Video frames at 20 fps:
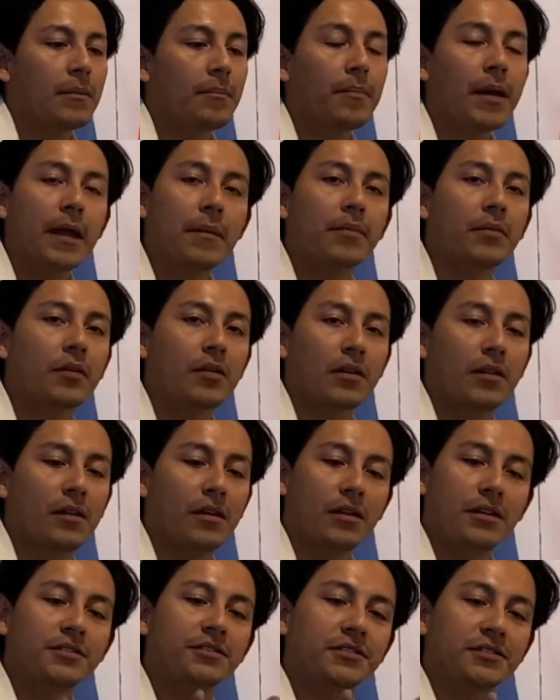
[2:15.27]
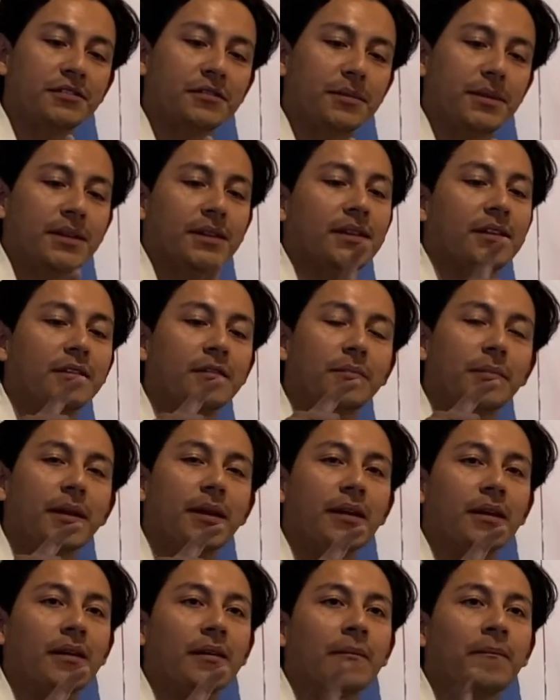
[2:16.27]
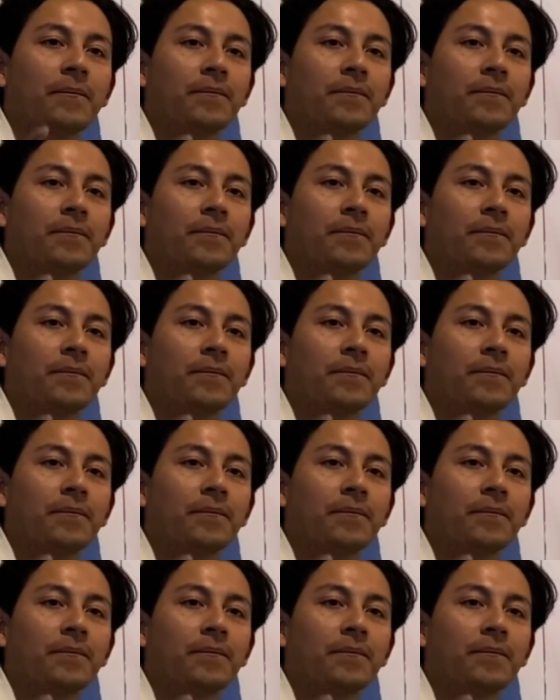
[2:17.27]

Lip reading: paper collages about this big.